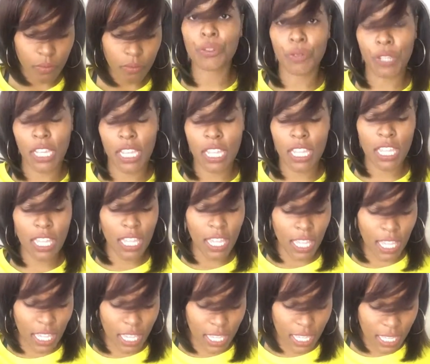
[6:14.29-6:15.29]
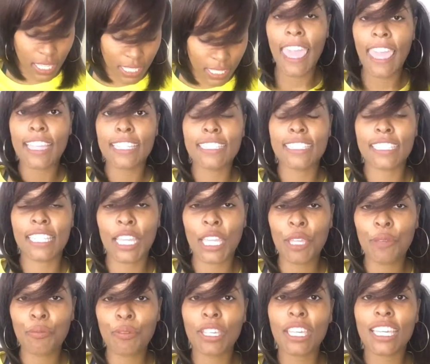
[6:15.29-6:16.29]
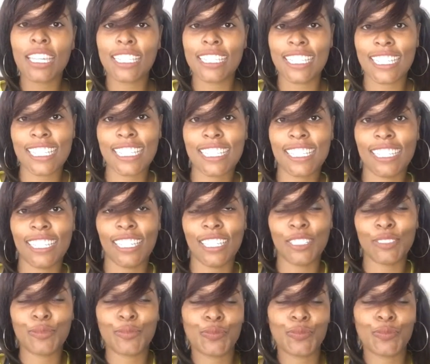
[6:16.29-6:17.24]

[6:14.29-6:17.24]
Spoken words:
3 is deep conditioning.